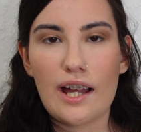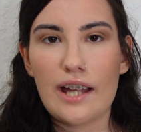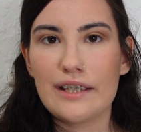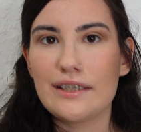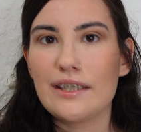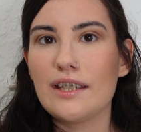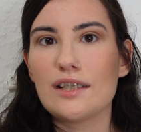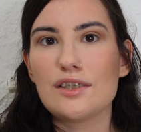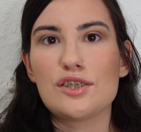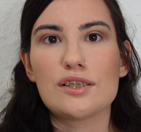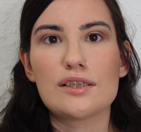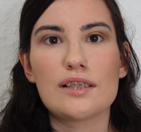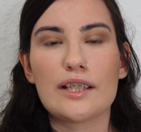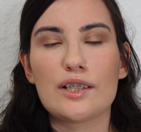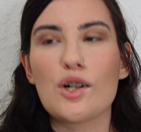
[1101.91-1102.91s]
I can't
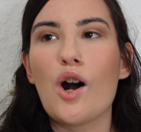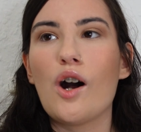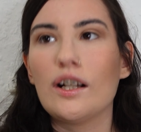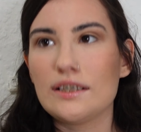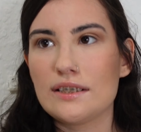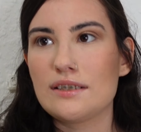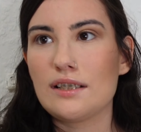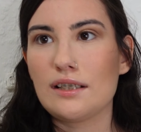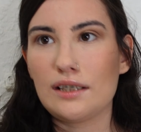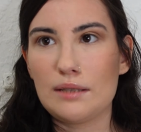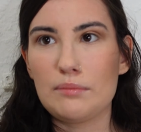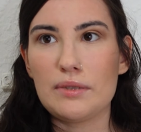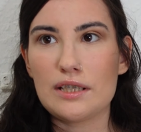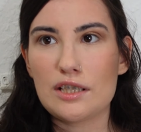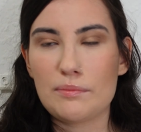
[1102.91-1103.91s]
just like constantly
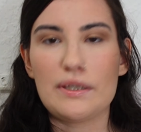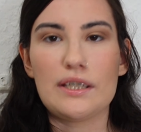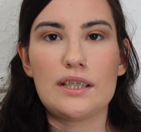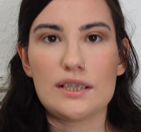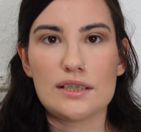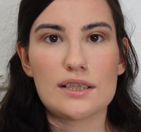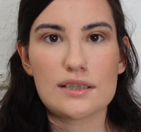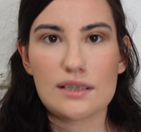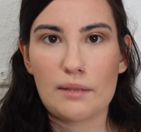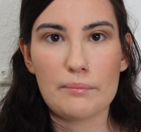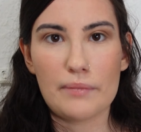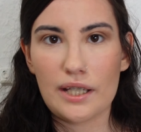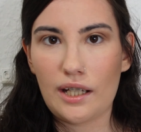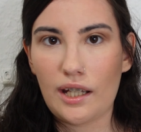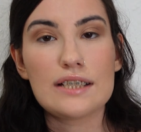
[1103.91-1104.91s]
be speaking to somebody.